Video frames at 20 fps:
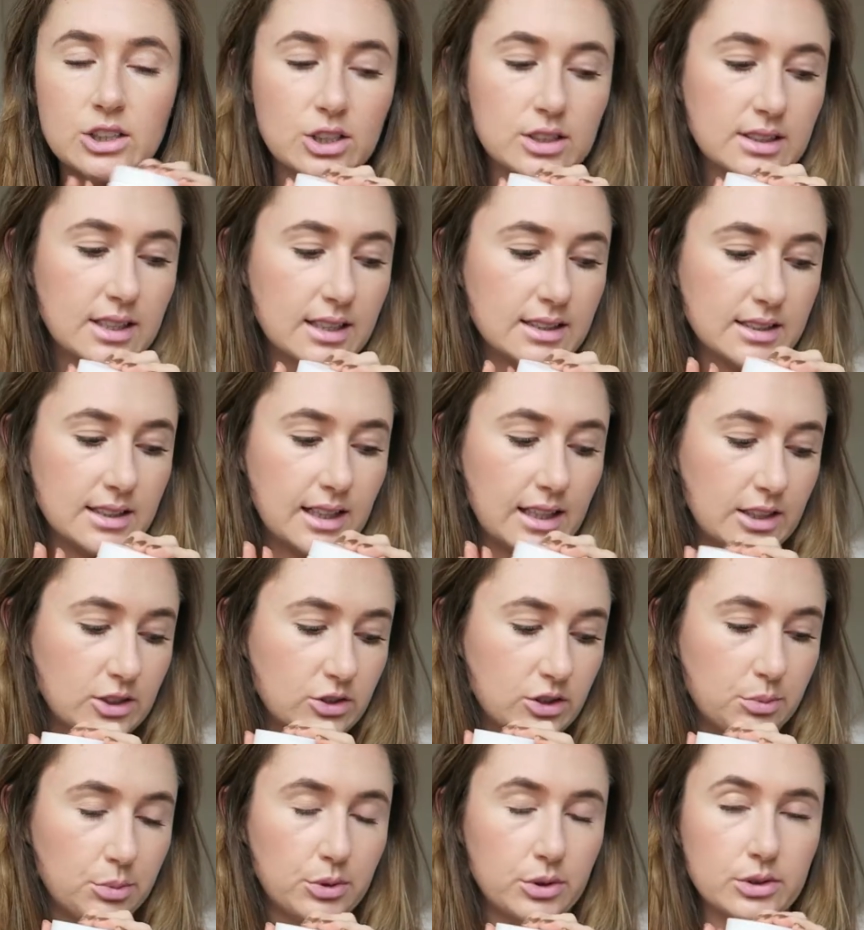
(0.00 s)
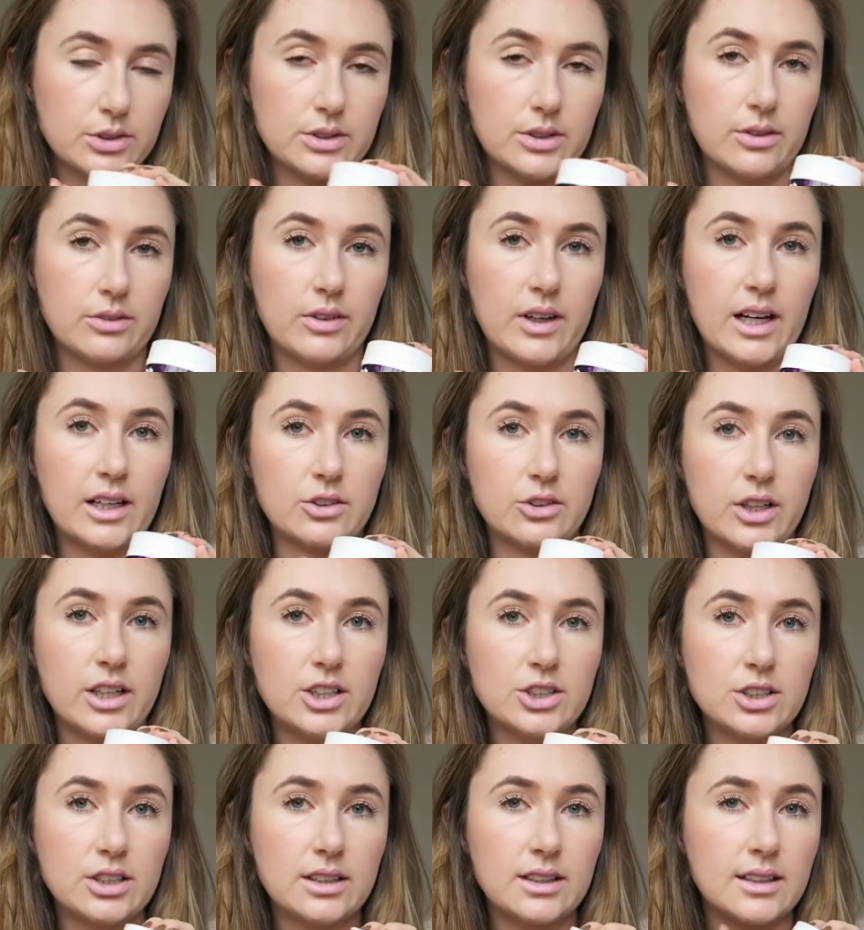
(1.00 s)
just as an extra boost of
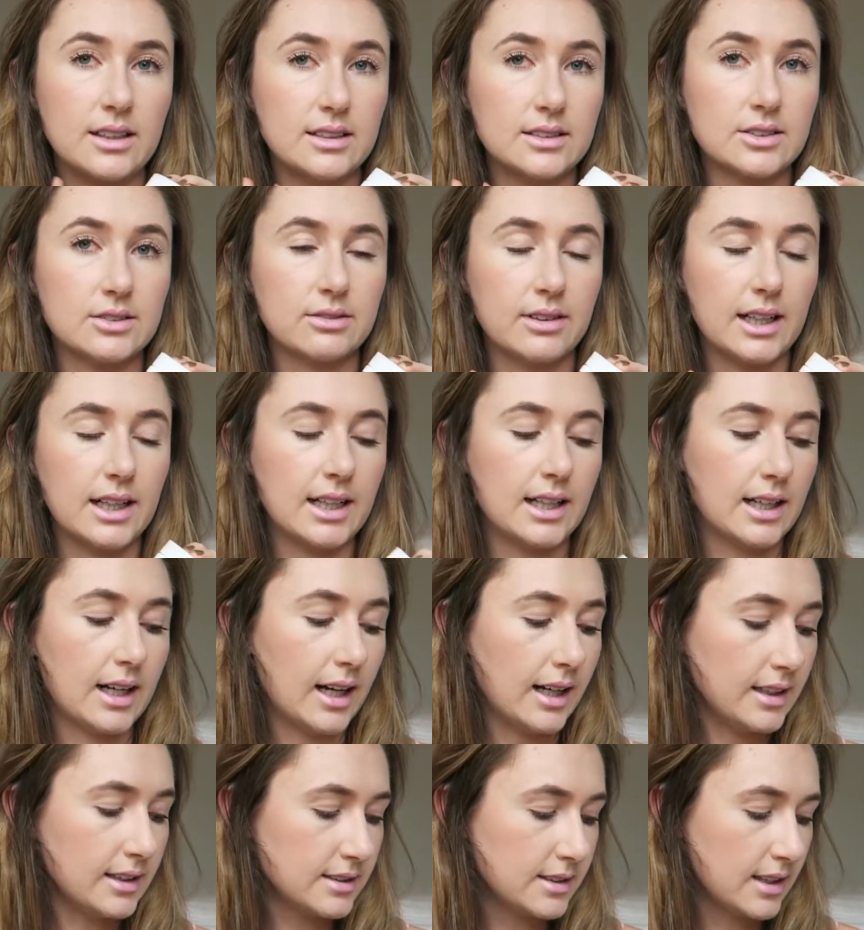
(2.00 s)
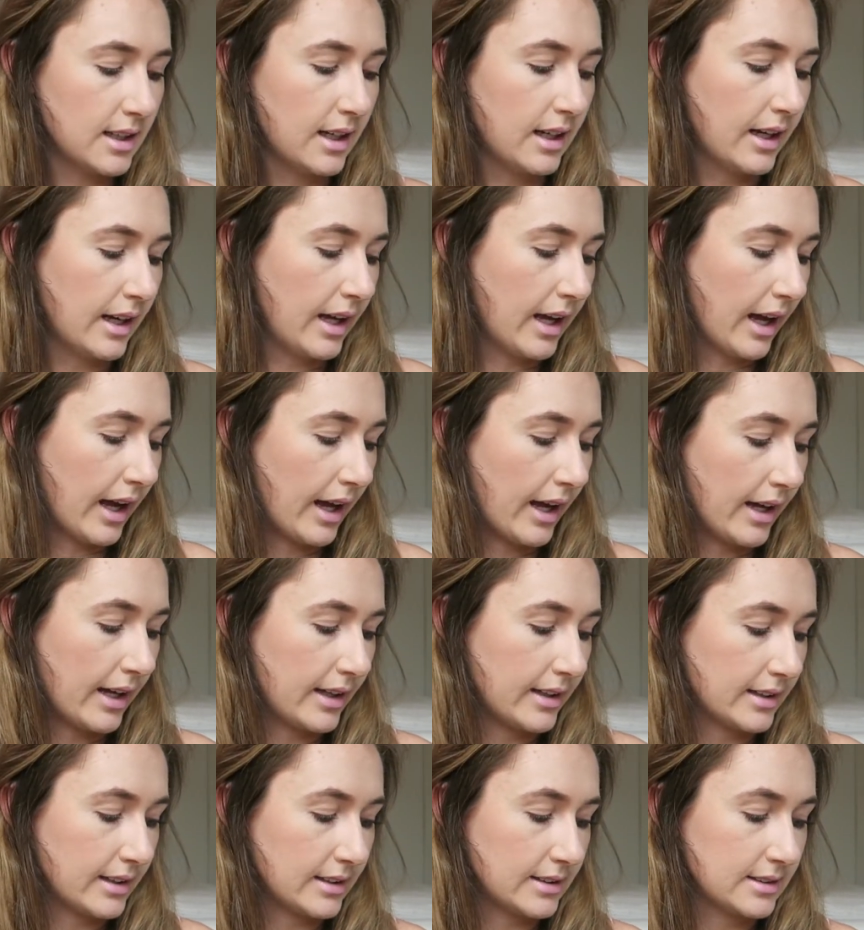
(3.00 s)
hydration. It's really light
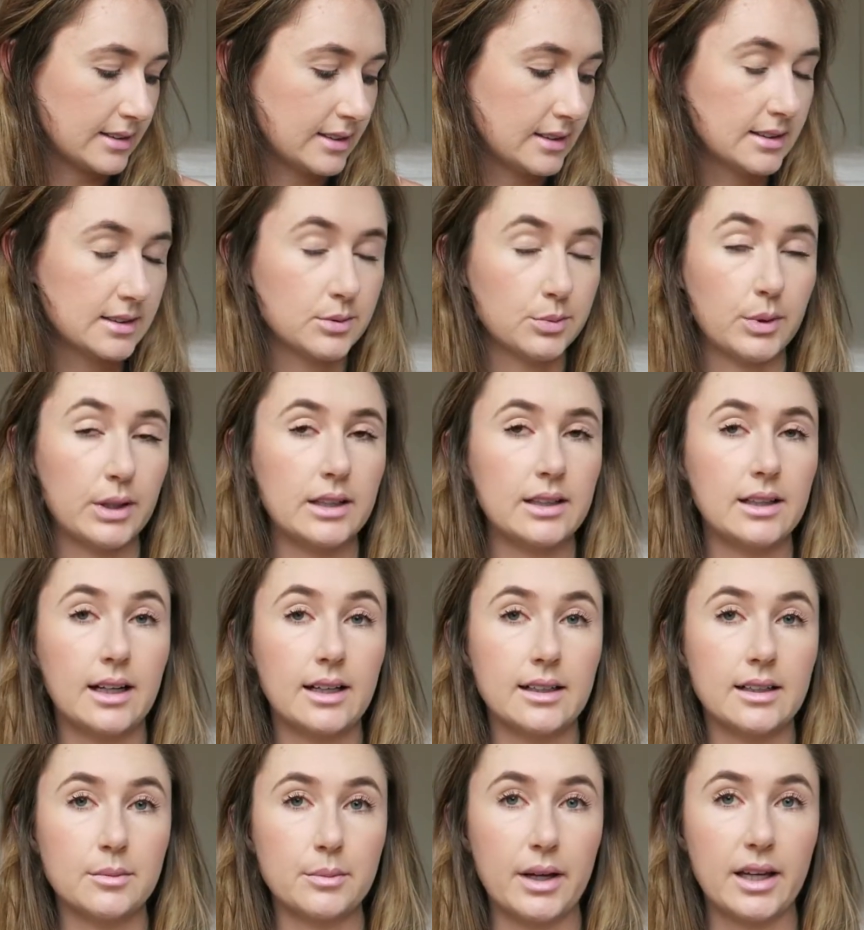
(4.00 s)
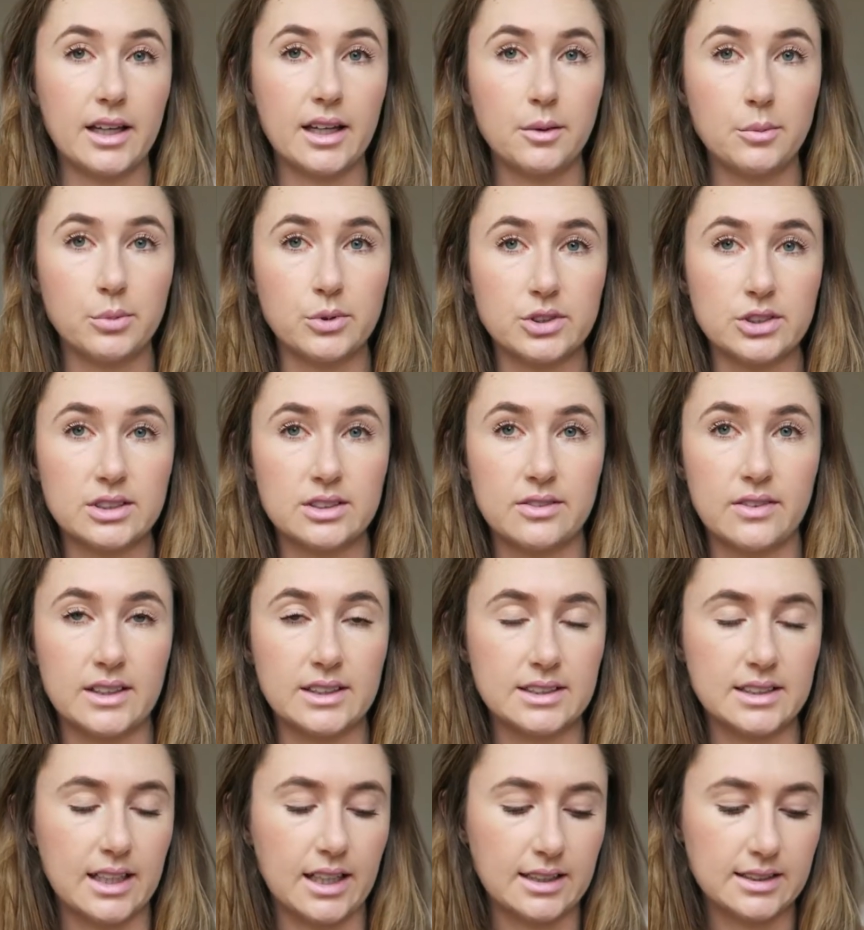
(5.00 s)
and it's as well under makeup, which is
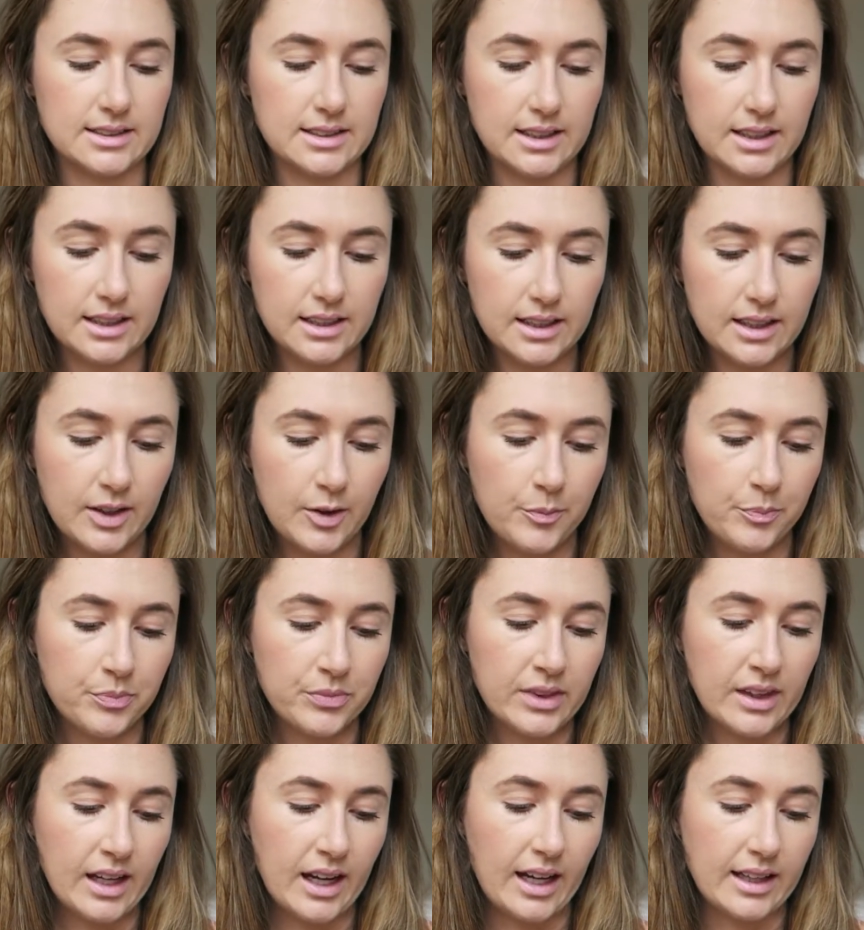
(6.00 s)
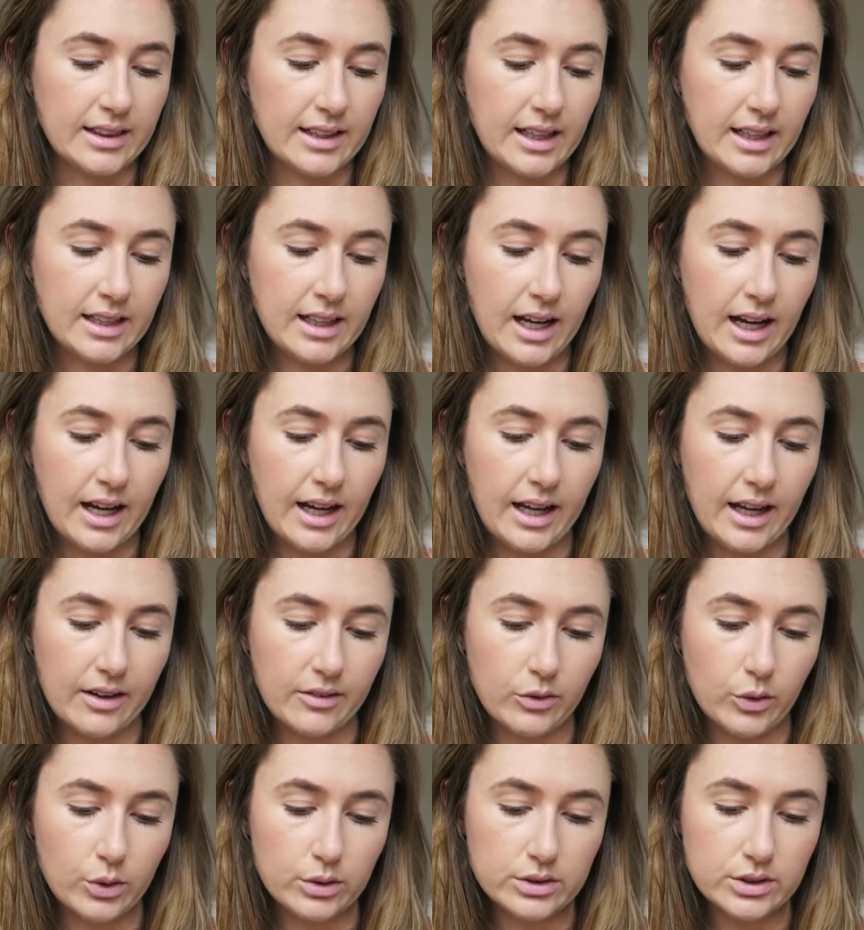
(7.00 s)
fantastic. And then I
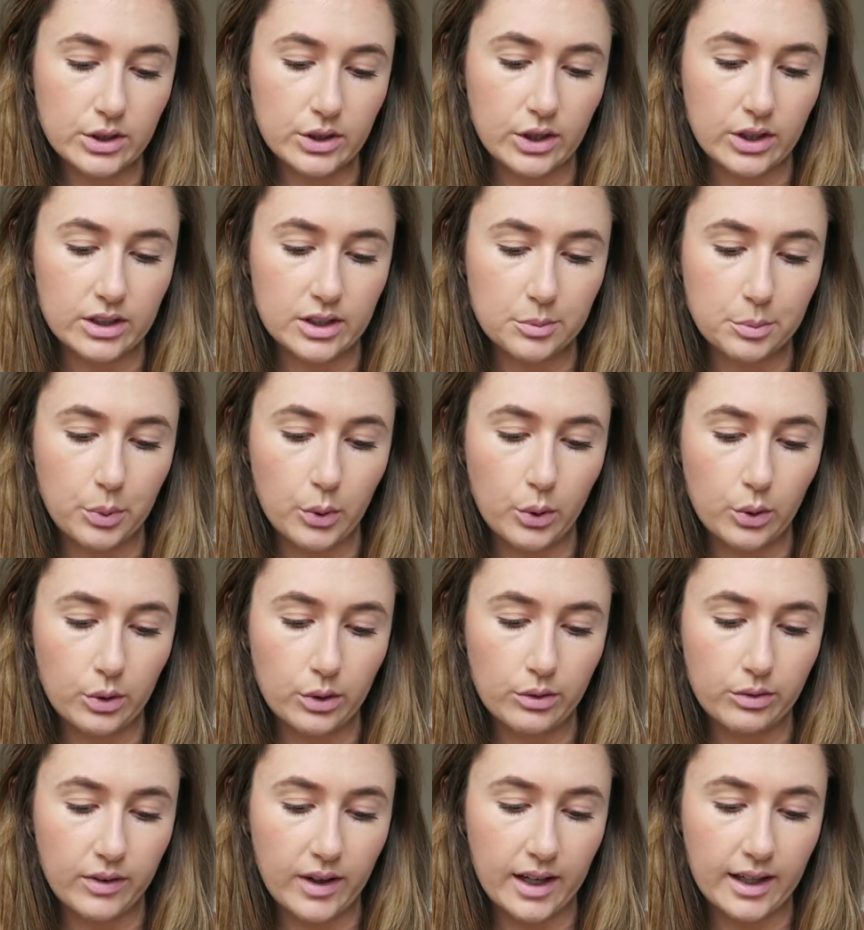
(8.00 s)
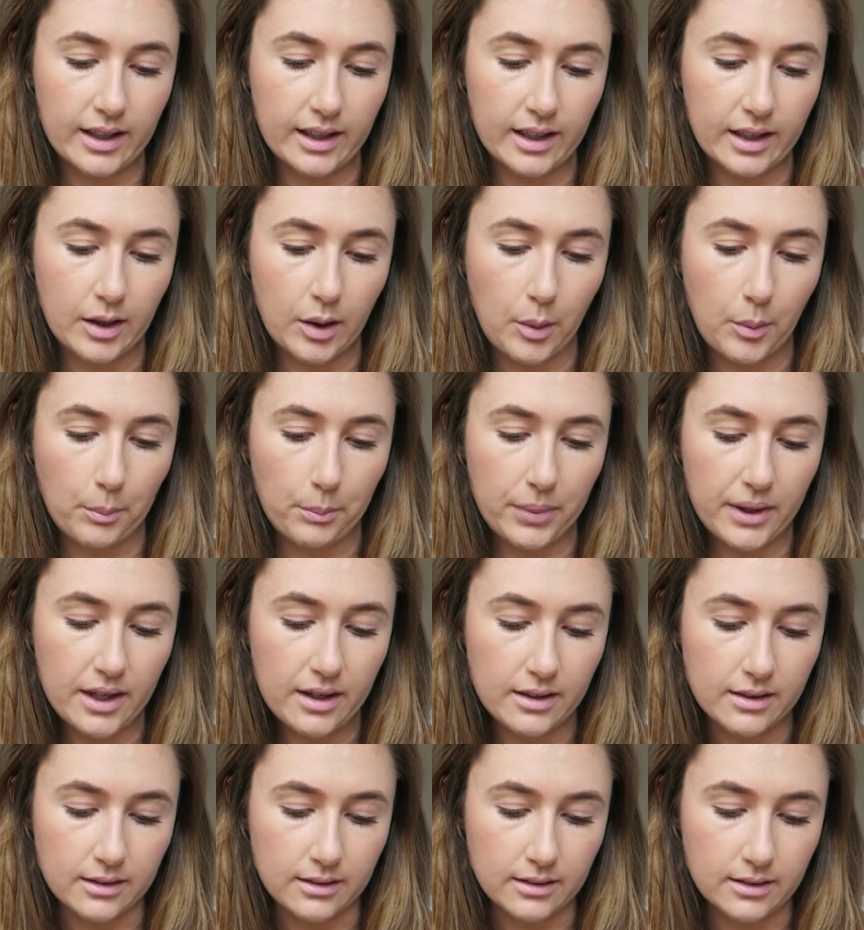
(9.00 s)
have also got the pore refining
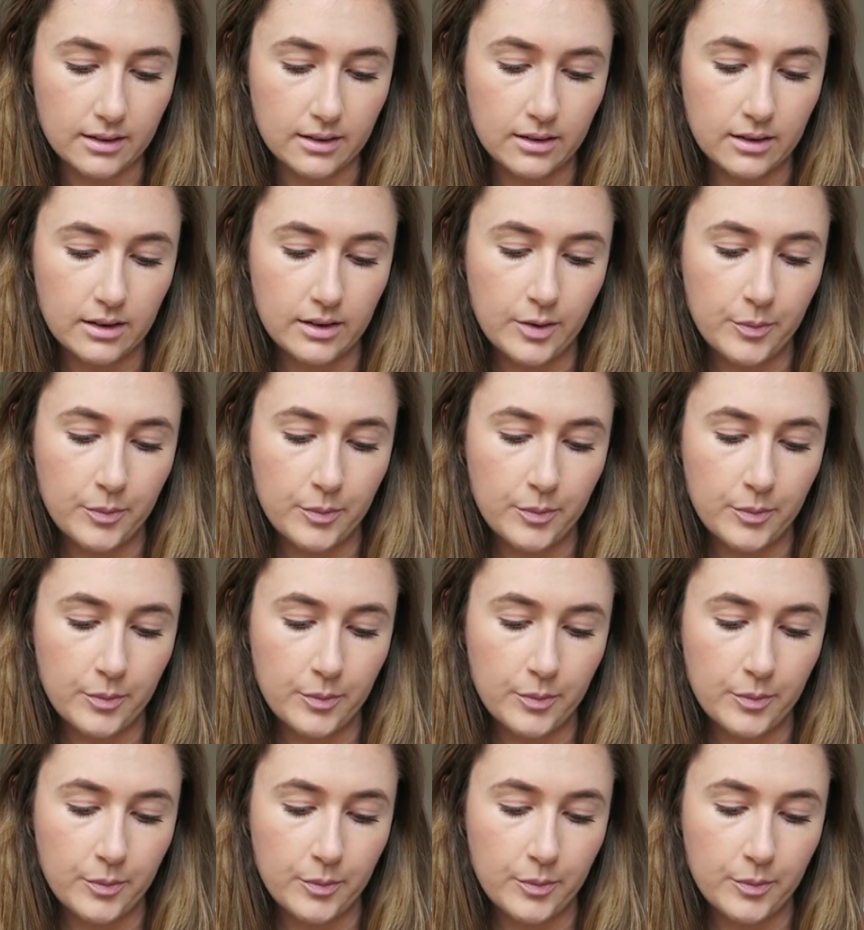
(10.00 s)
peel,